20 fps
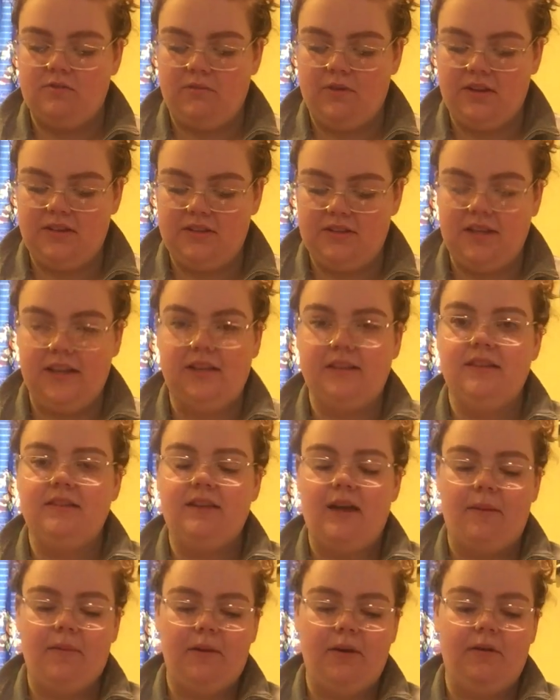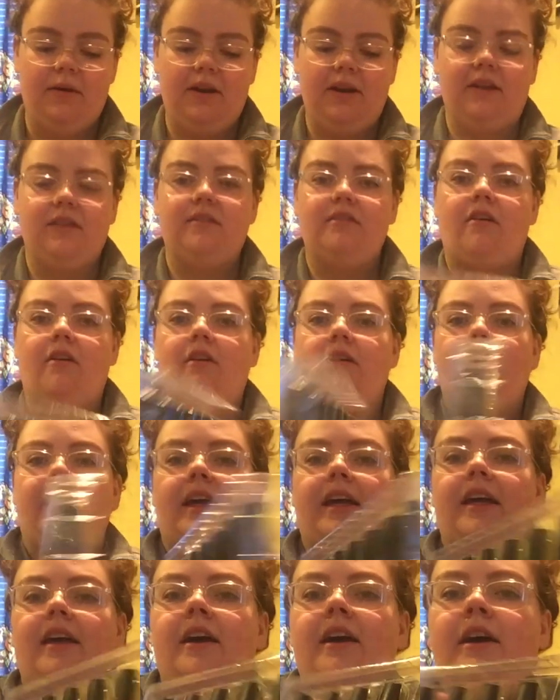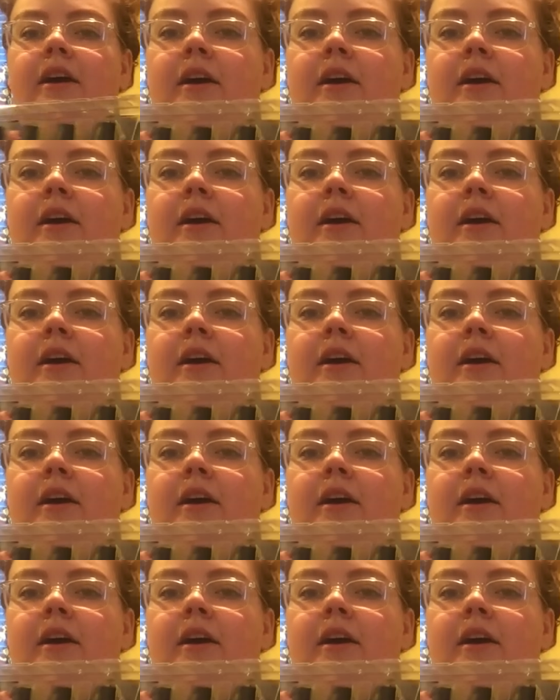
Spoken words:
One's like the top coat, and it's all like